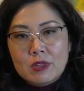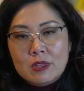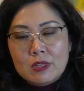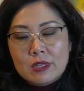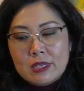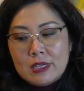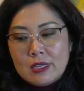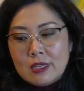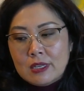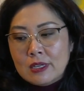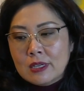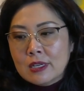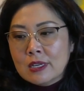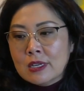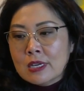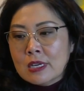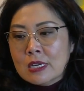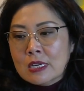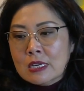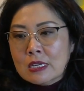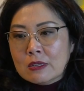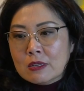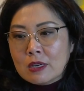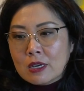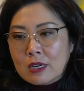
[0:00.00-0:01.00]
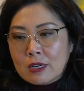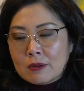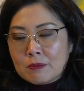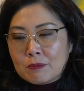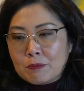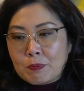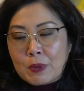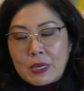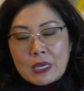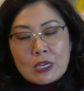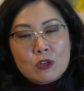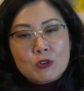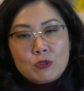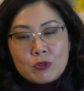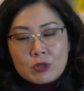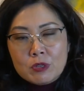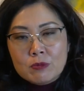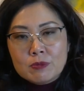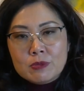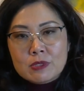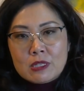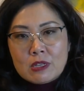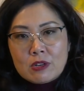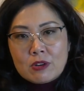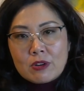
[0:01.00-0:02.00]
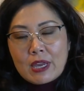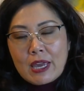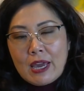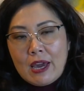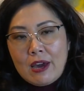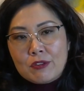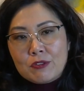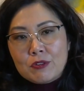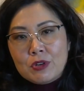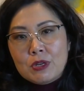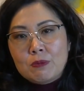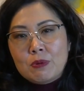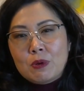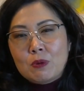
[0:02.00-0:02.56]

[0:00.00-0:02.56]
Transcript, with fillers: the um, big groups that are gathering,